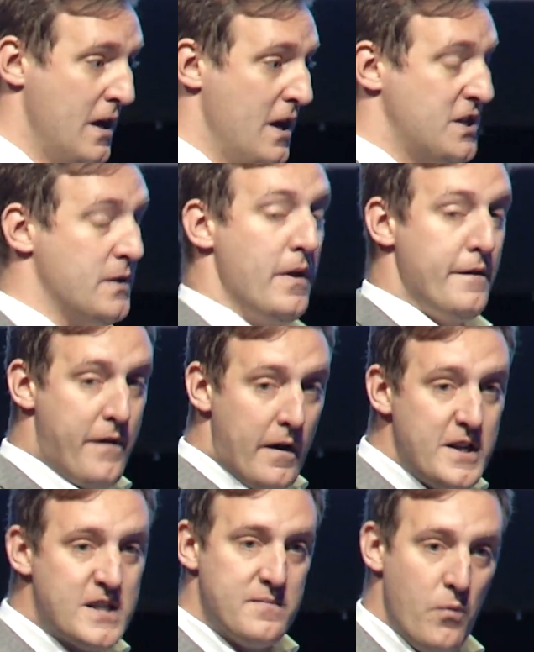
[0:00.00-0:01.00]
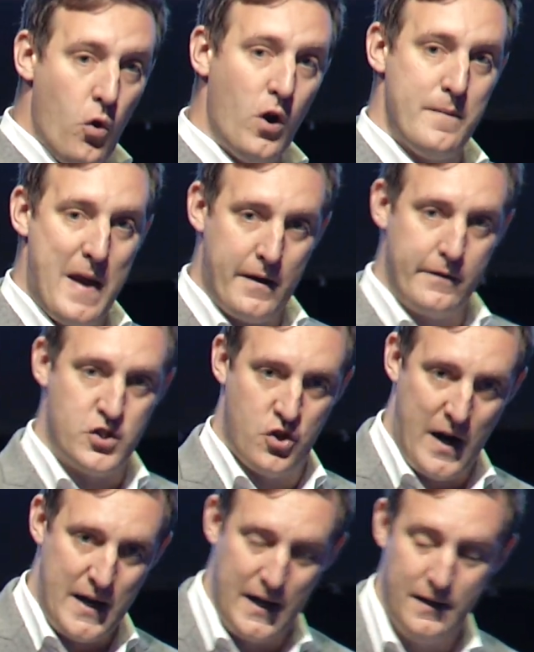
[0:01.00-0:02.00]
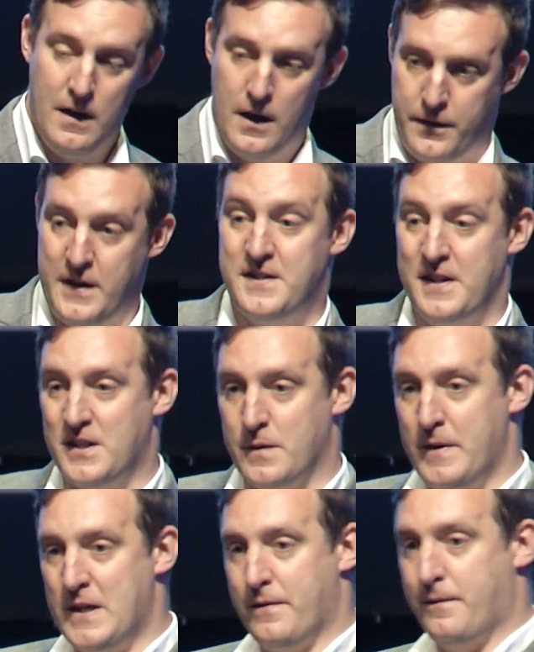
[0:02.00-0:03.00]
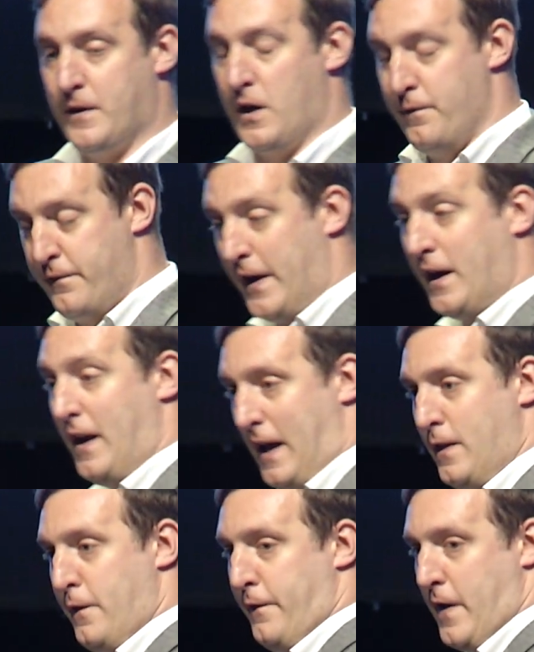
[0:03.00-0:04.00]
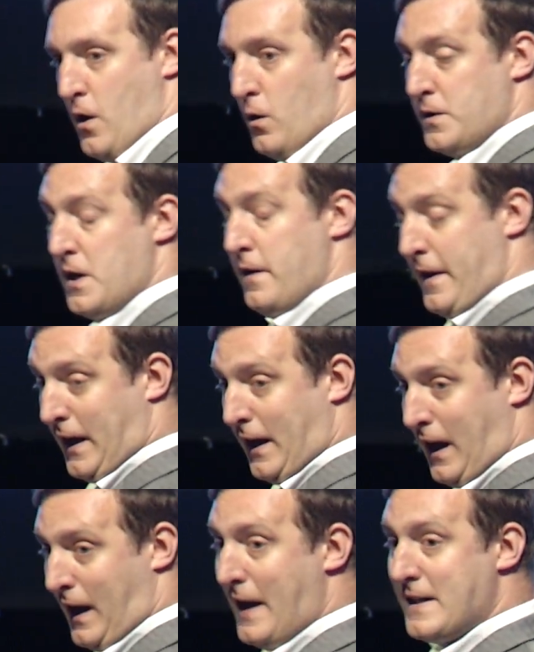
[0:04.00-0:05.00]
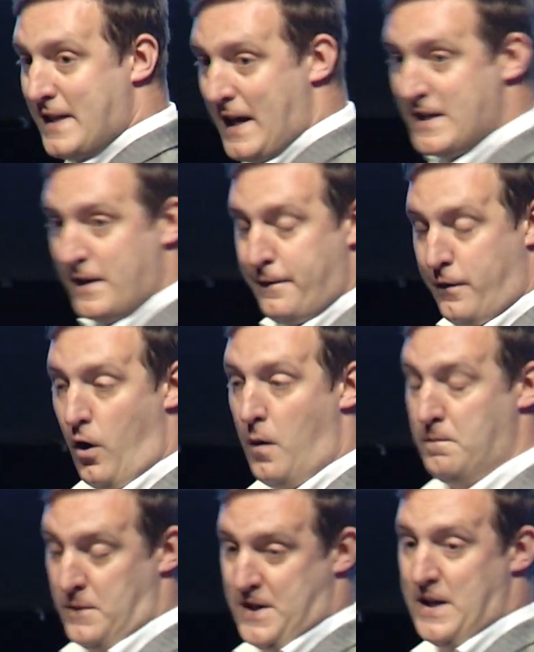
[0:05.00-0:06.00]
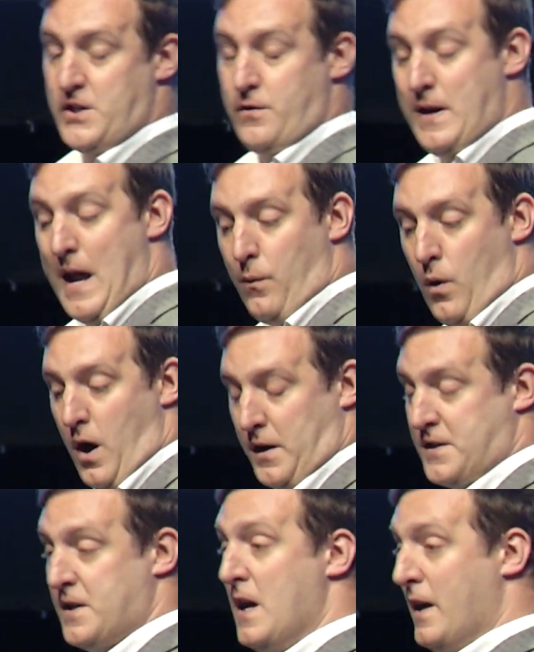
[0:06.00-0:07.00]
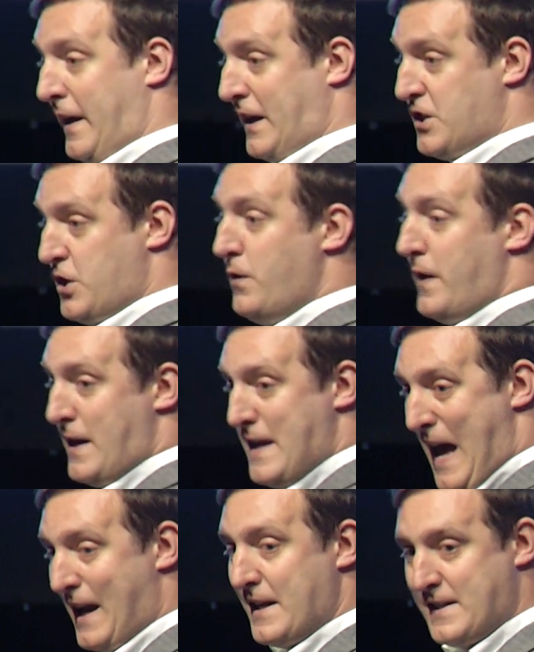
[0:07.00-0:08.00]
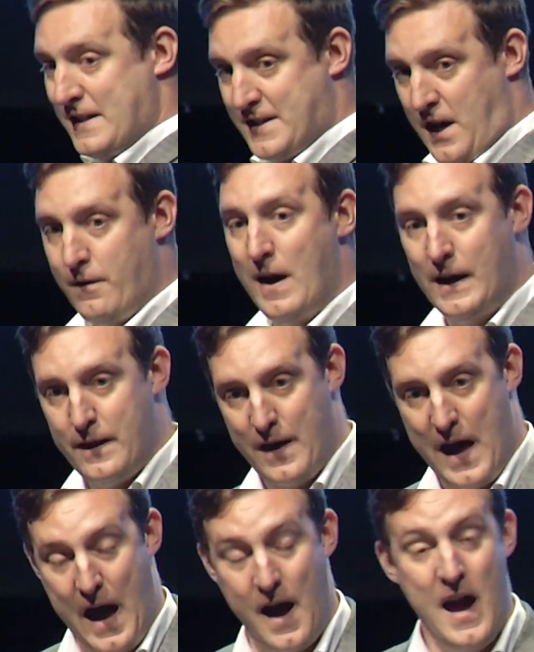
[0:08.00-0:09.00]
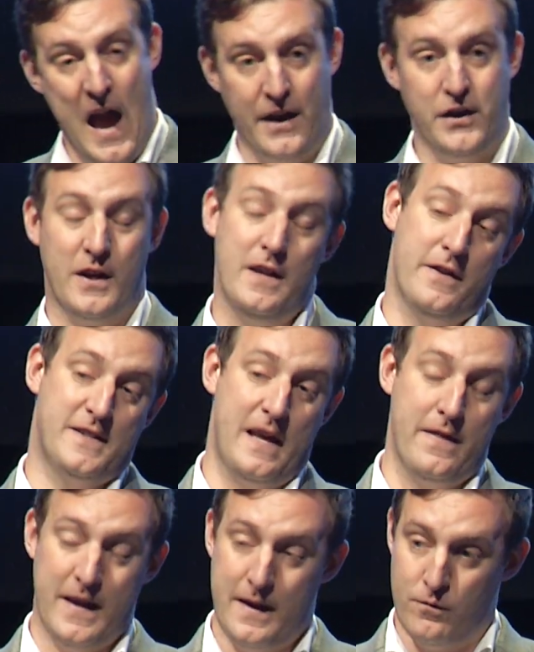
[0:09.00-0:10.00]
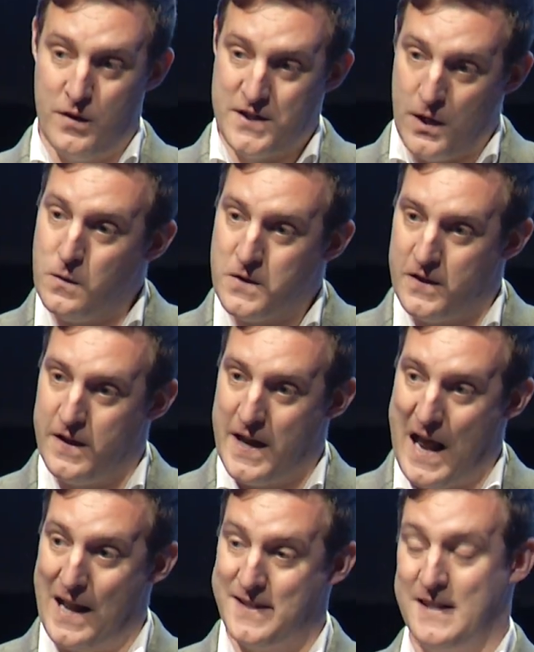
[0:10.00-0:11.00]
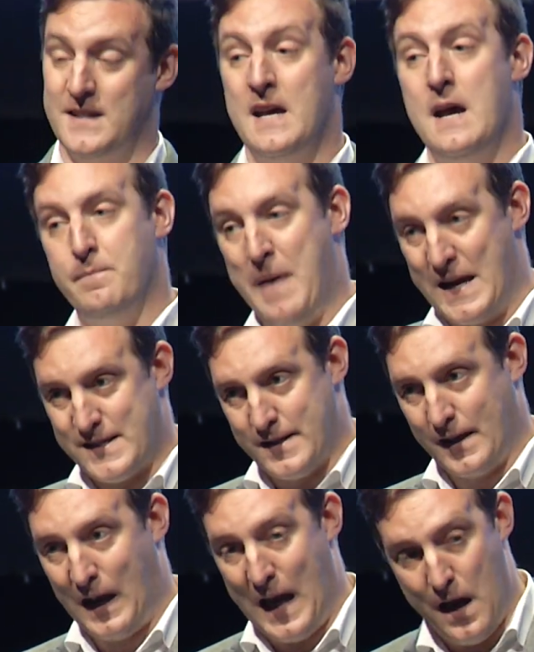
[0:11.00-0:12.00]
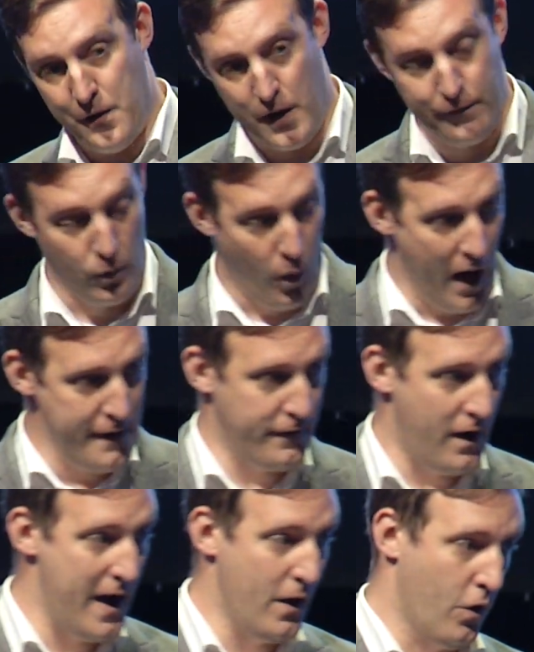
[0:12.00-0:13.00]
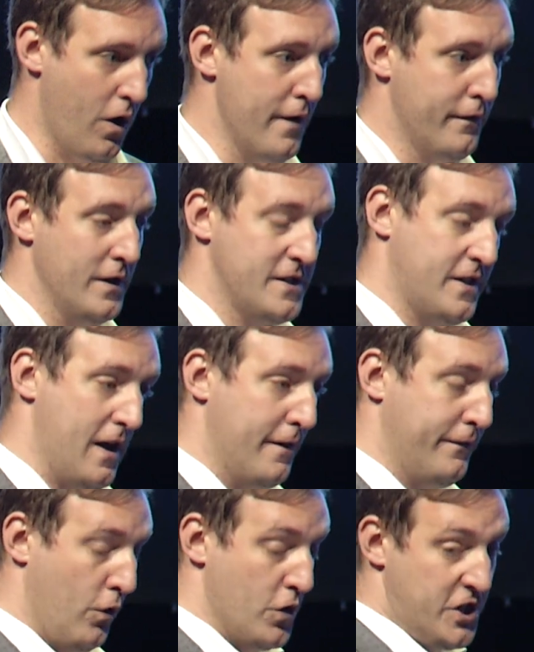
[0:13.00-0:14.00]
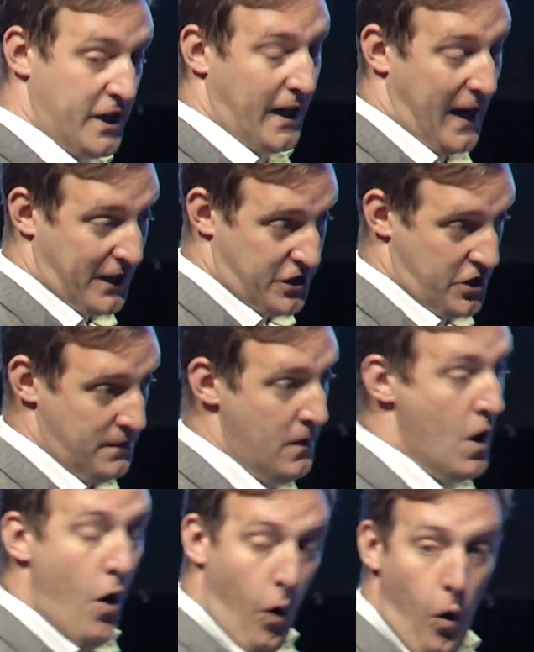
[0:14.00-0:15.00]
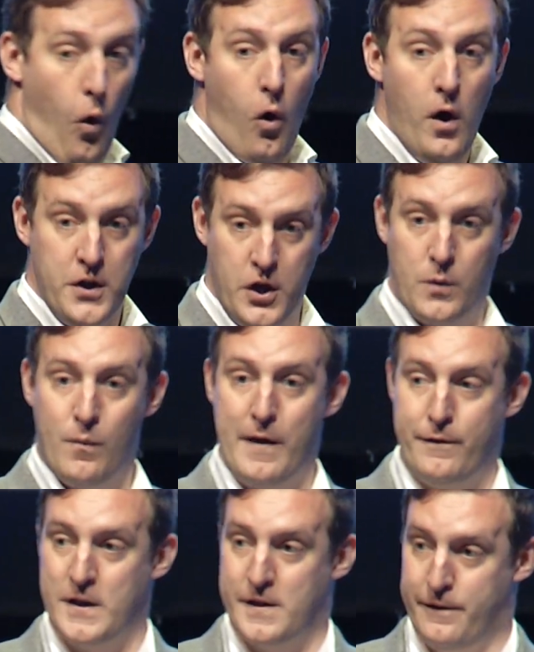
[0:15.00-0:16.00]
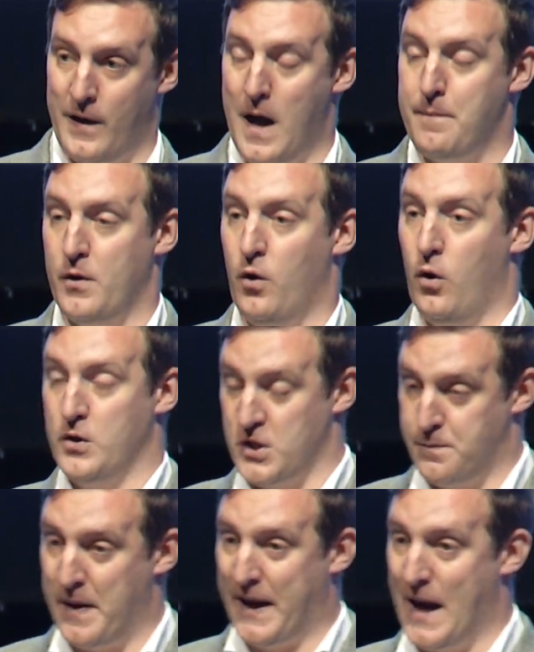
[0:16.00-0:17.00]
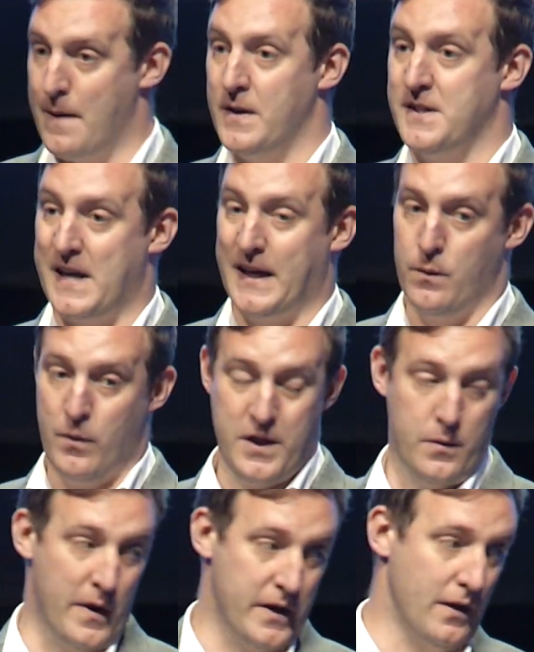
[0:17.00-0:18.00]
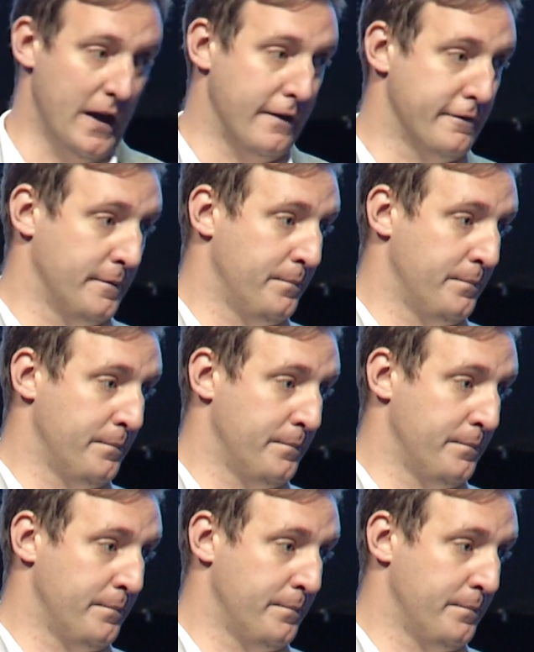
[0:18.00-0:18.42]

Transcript: So with a very small amount of training, these things can be configured in the field. They can collect data from sensory networks. They can do the analysis directly there, and you can either send the results of the analysis back to the cloud over Wi-Fi or over its 4G connection, or you can wait for it to fill up or just pick it up and take it with you when you leave.